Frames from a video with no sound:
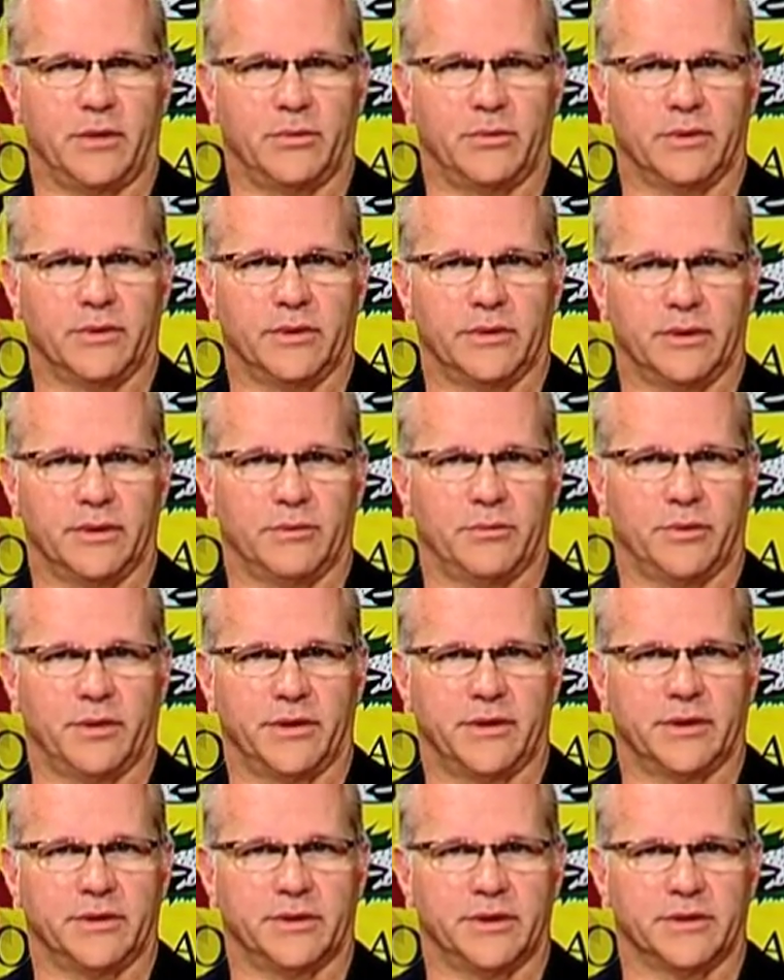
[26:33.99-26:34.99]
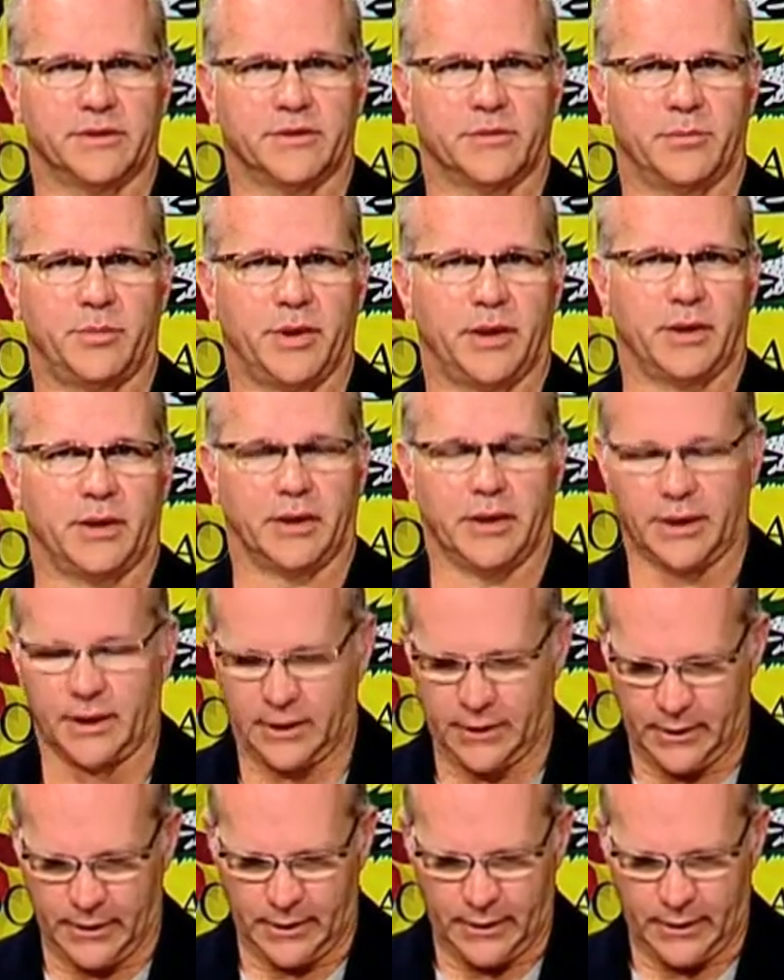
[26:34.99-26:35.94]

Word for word: with a, with a disability.